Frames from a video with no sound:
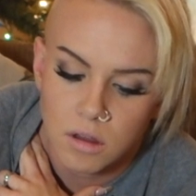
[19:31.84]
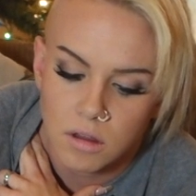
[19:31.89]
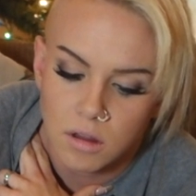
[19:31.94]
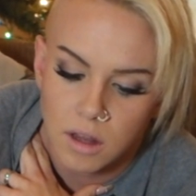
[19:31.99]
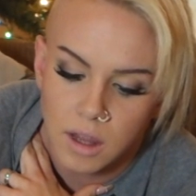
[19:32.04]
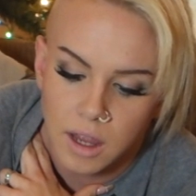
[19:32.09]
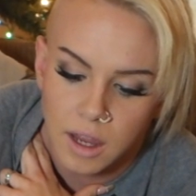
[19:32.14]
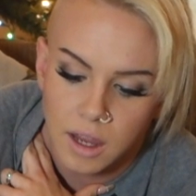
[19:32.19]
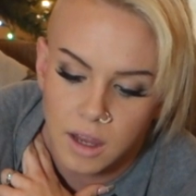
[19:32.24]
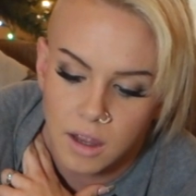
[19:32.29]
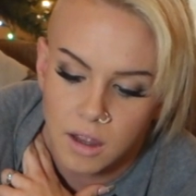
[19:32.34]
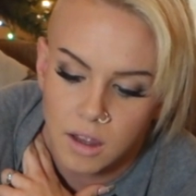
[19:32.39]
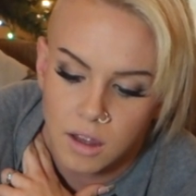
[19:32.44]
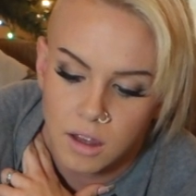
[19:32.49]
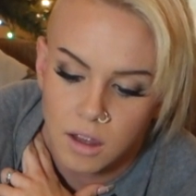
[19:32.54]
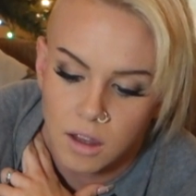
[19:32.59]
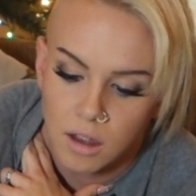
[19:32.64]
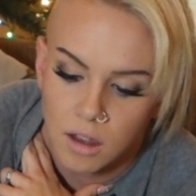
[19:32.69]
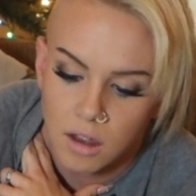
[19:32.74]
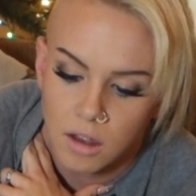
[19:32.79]
like,
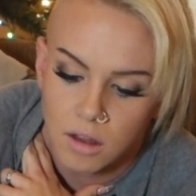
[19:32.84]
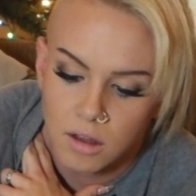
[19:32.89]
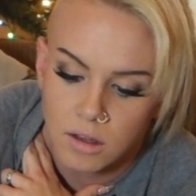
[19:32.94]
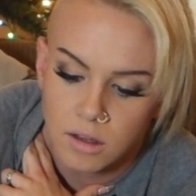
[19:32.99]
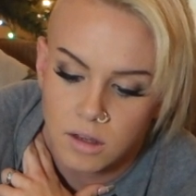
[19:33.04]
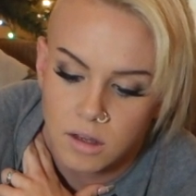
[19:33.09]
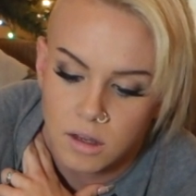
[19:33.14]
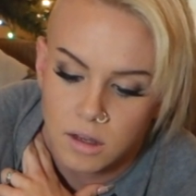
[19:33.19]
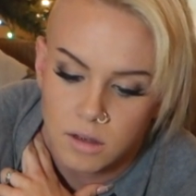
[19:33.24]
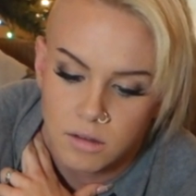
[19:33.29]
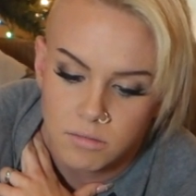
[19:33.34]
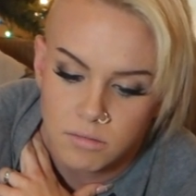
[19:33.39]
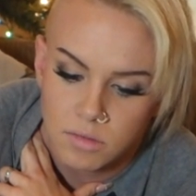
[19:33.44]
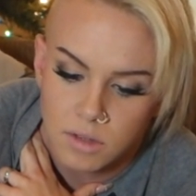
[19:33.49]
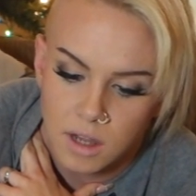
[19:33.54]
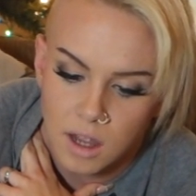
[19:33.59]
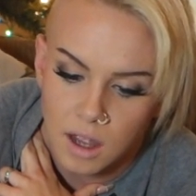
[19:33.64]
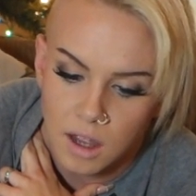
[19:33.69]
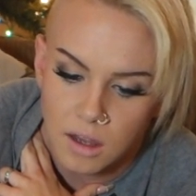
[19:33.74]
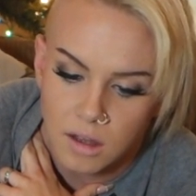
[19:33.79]

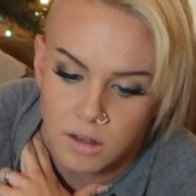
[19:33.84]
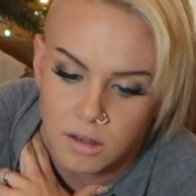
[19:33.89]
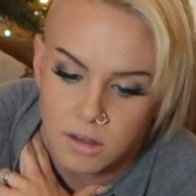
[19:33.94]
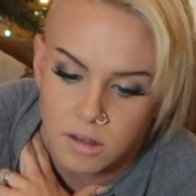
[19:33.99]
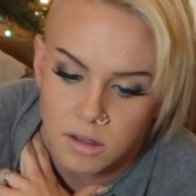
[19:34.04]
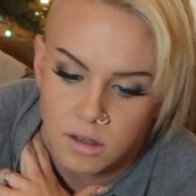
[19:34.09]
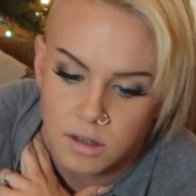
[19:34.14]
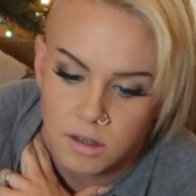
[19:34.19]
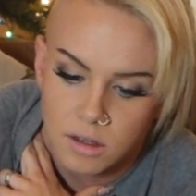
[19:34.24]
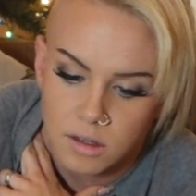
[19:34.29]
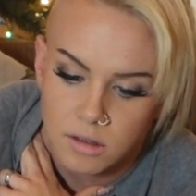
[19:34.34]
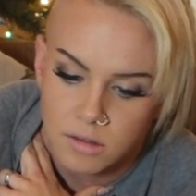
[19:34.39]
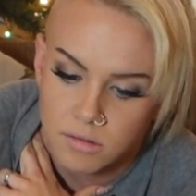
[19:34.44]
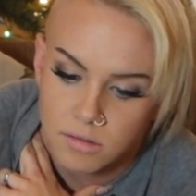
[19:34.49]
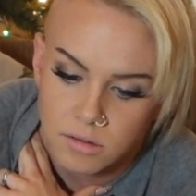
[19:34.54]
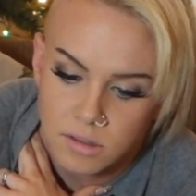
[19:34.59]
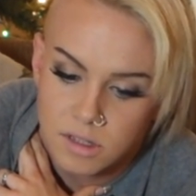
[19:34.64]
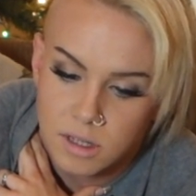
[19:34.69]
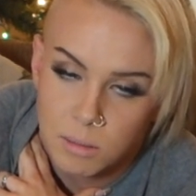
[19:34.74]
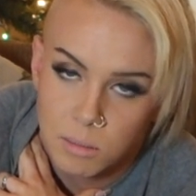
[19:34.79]
yeah,
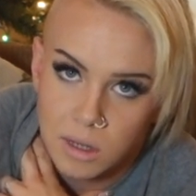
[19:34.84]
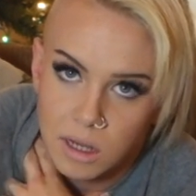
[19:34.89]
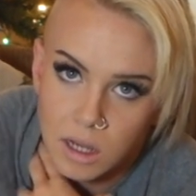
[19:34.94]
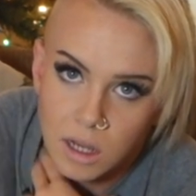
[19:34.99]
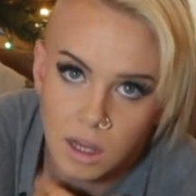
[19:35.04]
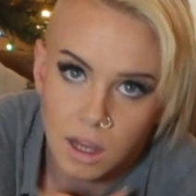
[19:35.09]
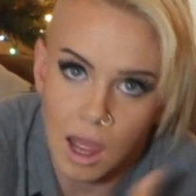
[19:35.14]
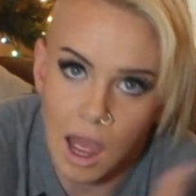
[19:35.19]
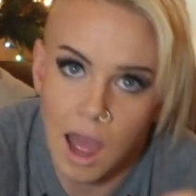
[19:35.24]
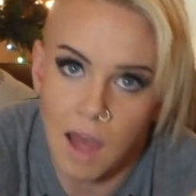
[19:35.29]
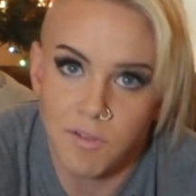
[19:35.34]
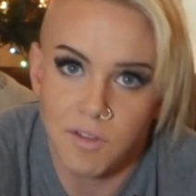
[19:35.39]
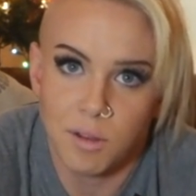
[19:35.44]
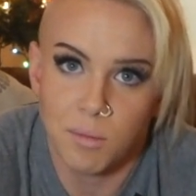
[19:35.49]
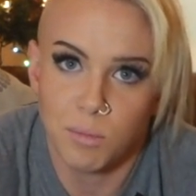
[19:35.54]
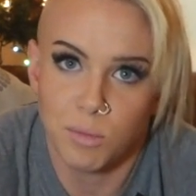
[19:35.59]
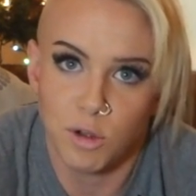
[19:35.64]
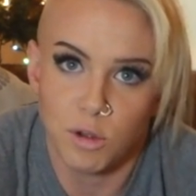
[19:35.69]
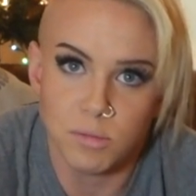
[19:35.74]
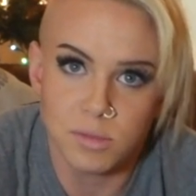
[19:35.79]
to me,
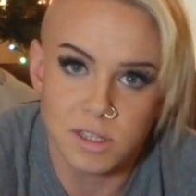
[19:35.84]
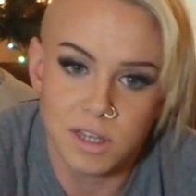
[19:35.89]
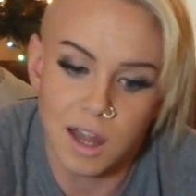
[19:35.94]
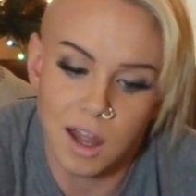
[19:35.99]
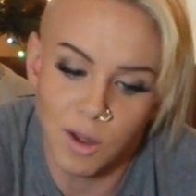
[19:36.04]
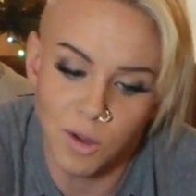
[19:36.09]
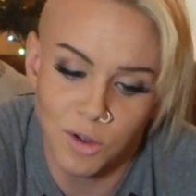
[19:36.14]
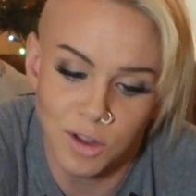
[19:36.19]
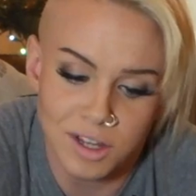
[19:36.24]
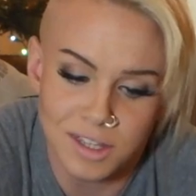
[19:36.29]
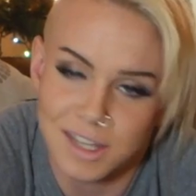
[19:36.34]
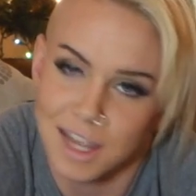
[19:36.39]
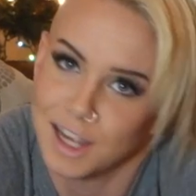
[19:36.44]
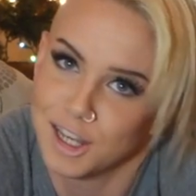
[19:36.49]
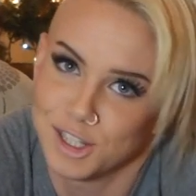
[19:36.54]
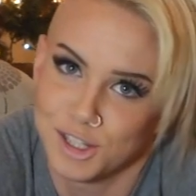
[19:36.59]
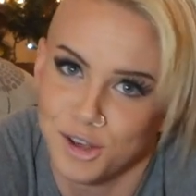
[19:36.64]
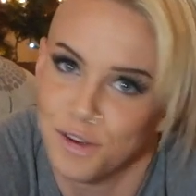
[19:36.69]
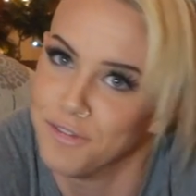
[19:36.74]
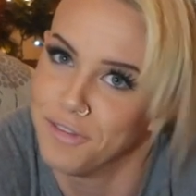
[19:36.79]
having boobs now is like
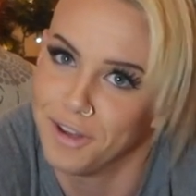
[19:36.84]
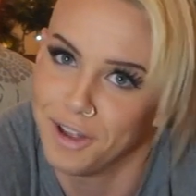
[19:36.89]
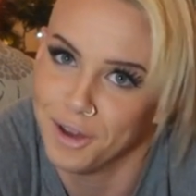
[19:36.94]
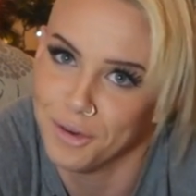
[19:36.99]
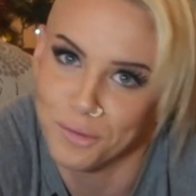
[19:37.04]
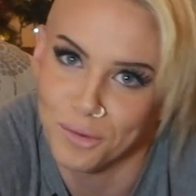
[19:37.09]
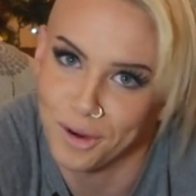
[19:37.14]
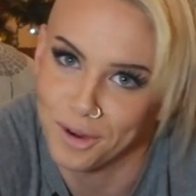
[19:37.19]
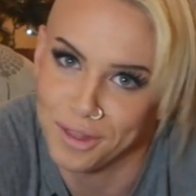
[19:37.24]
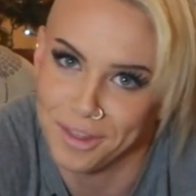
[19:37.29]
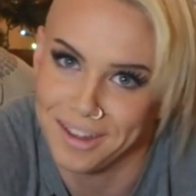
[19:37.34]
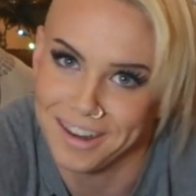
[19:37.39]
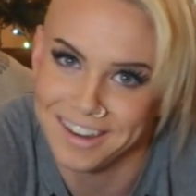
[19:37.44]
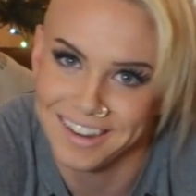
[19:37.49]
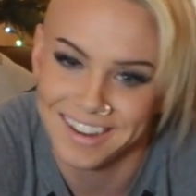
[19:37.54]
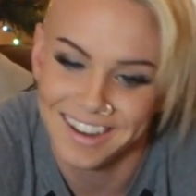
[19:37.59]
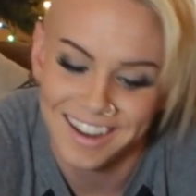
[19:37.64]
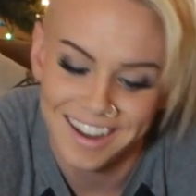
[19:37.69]
so fucking worth it.